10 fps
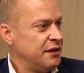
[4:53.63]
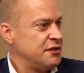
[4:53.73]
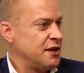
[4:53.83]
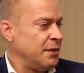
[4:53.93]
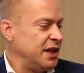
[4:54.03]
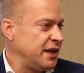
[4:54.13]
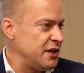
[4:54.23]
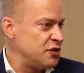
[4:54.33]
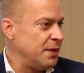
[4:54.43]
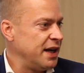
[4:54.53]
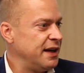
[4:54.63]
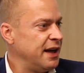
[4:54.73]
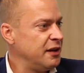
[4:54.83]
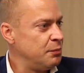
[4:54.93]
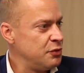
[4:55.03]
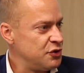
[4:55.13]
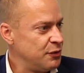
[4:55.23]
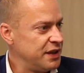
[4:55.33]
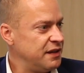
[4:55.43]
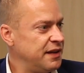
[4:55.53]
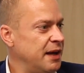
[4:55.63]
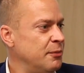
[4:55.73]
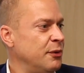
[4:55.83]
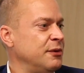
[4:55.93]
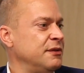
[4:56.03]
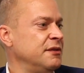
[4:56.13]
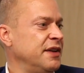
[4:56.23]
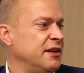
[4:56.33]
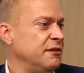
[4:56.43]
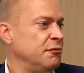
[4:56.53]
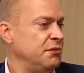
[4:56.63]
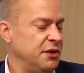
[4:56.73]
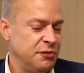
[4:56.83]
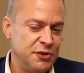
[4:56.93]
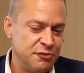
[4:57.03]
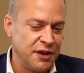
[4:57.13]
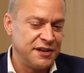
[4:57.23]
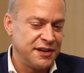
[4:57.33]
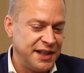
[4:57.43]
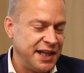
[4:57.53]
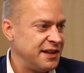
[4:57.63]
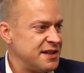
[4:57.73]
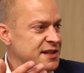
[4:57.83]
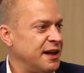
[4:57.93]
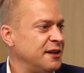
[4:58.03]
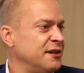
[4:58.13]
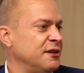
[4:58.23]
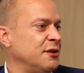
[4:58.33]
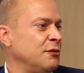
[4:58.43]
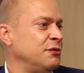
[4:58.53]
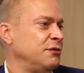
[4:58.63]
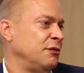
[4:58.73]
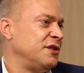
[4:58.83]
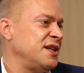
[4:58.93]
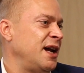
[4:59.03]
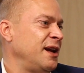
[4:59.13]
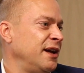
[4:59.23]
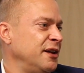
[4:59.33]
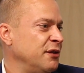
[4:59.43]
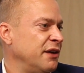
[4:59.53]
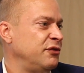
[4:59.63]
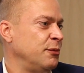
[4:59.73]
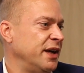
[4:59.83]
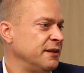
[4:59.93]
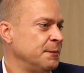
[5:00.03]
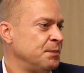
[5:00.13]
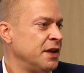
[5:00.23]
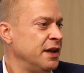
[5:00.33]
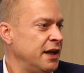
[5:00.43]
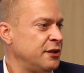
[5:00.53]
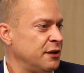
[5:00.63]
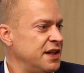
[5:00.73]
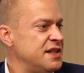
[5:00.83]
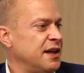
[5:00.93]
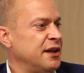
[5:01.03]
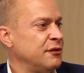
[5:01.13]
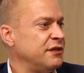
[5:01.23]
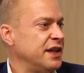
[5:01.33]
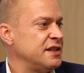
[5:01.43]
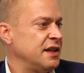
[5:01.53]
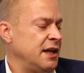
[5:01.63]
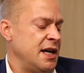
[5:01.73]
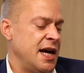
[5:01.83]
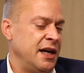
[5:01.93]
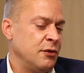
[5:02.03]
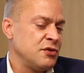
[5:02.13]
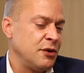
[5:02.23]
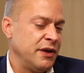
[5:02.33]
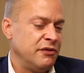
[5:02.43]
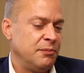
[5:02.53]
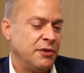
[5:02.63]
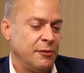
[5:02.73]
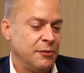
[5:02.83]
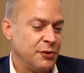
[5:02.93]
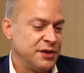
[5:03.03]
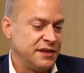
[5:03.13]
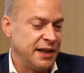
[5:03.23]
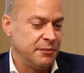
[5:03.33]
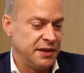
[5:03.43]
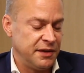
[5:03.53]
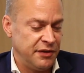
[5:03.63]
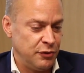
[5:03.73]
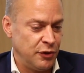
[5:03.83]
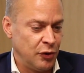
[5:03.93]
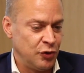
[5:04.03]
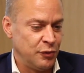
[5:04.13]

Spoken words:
somebody takes you by the hand, puts you at the table, then you're rather kicked inside of the sala and you have to wait. It are these kind of things. I also have a problem all the time that if you go